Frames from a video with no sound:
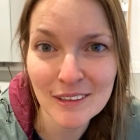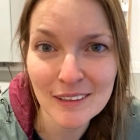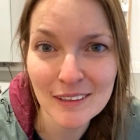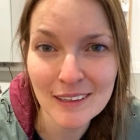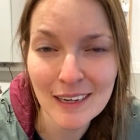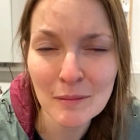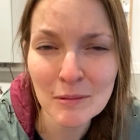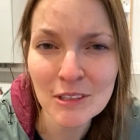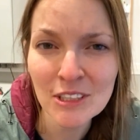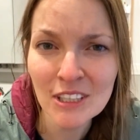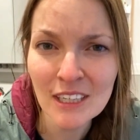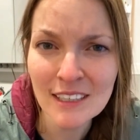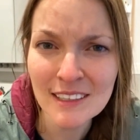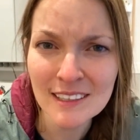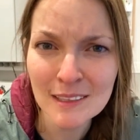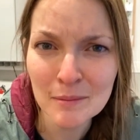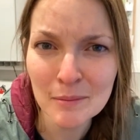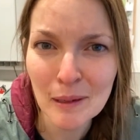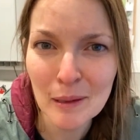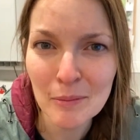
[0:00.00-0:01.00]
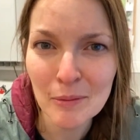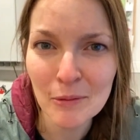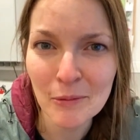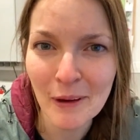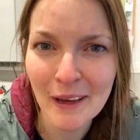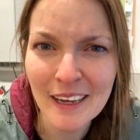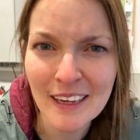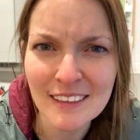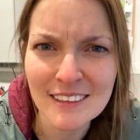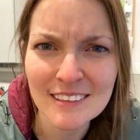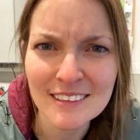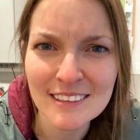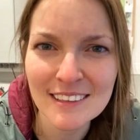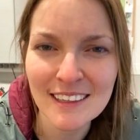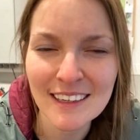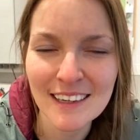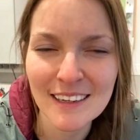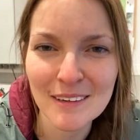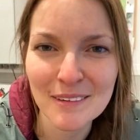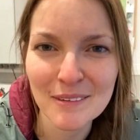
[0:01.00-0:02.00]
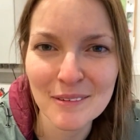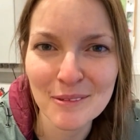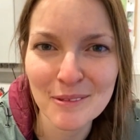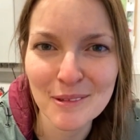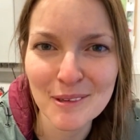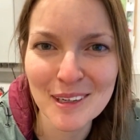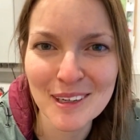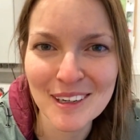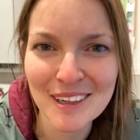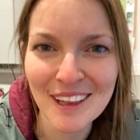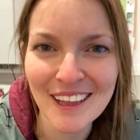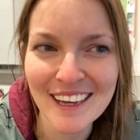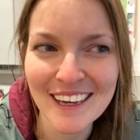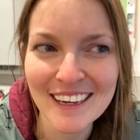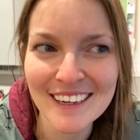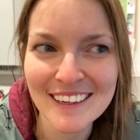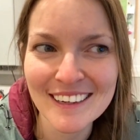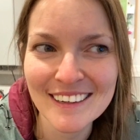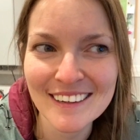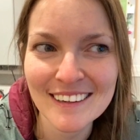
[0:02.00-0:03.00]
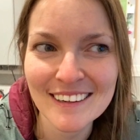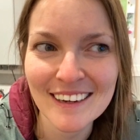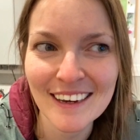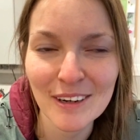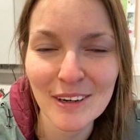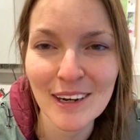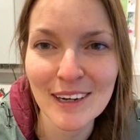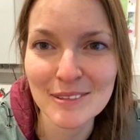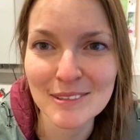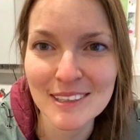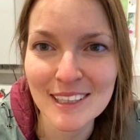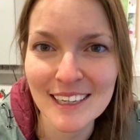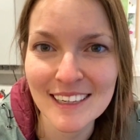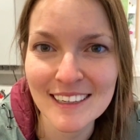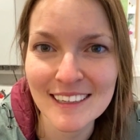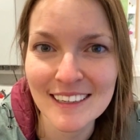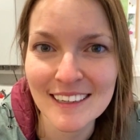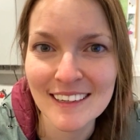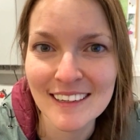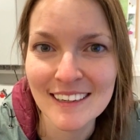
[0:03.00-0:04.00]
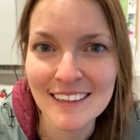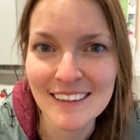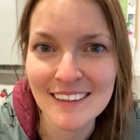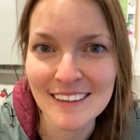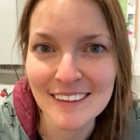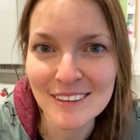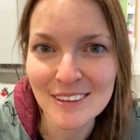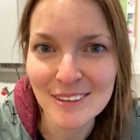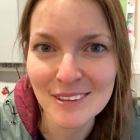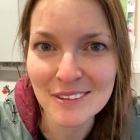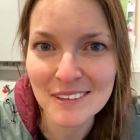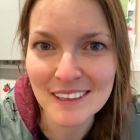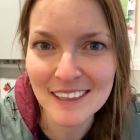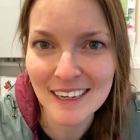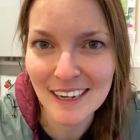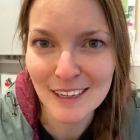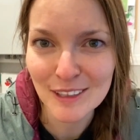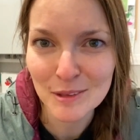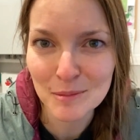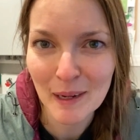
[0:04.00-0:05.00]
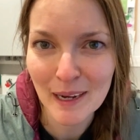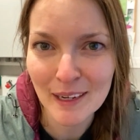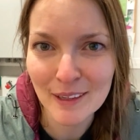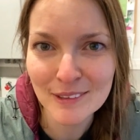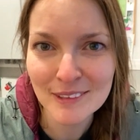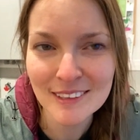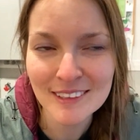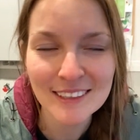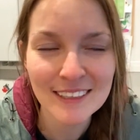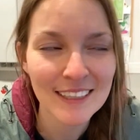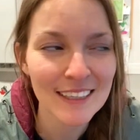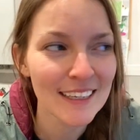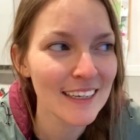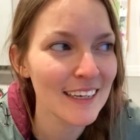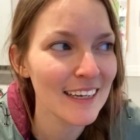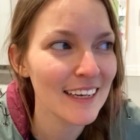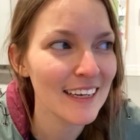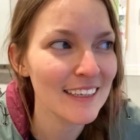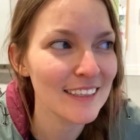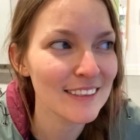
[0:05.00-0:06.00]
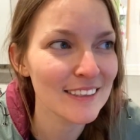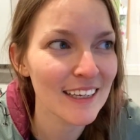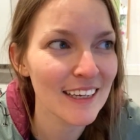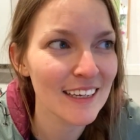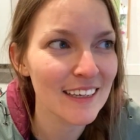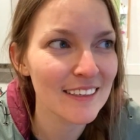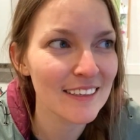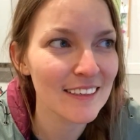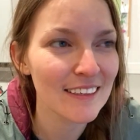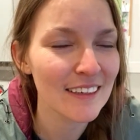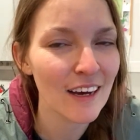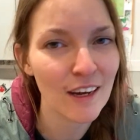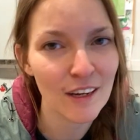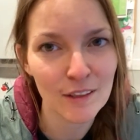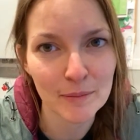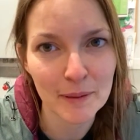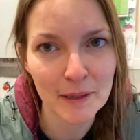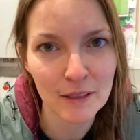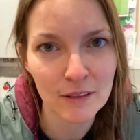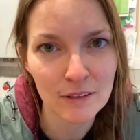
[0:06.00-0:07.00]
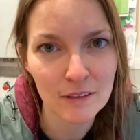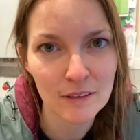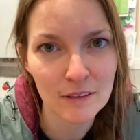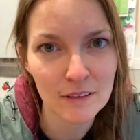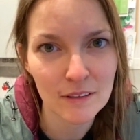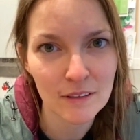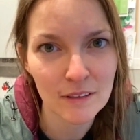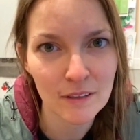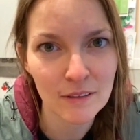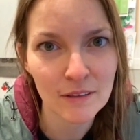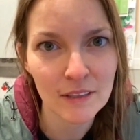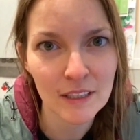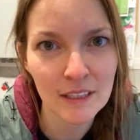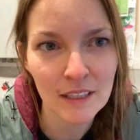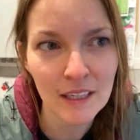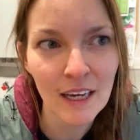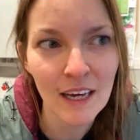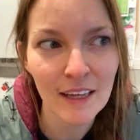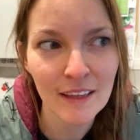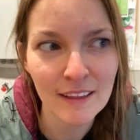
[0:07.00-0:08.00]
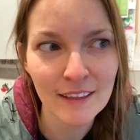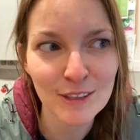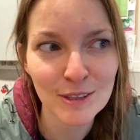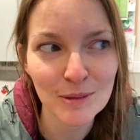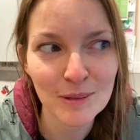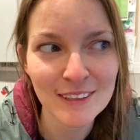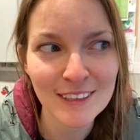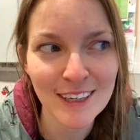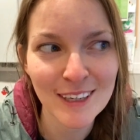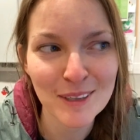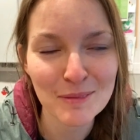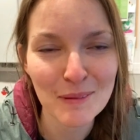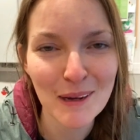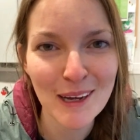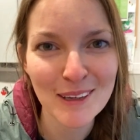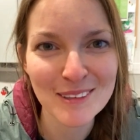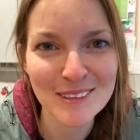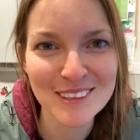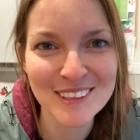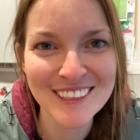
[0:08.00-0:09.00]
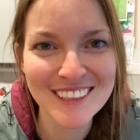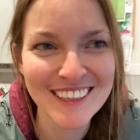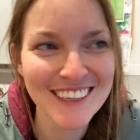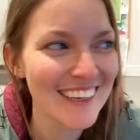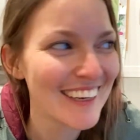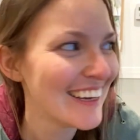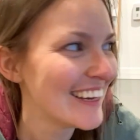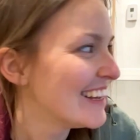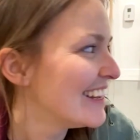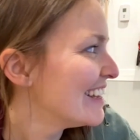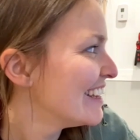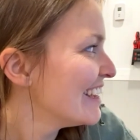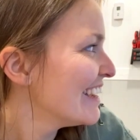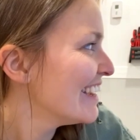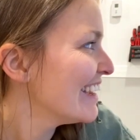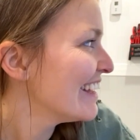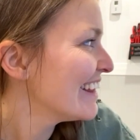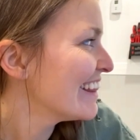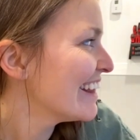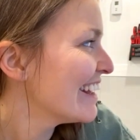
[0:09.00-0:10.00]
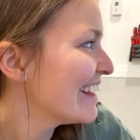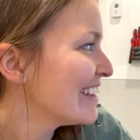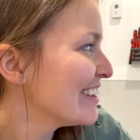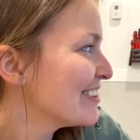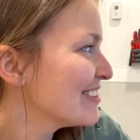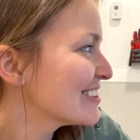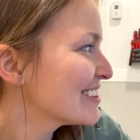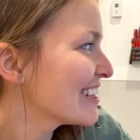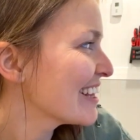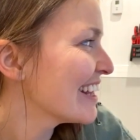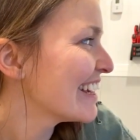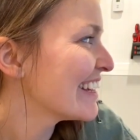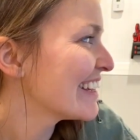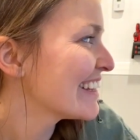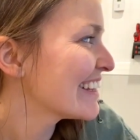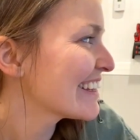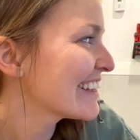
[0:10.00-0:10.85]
how much do you guys think Piper weighs? And we're like, or I was like, I don't know, like 100 pounds? And he's like, 100 pounds. I was like, yeah, I think she weighs 100 pounds. And then he was like,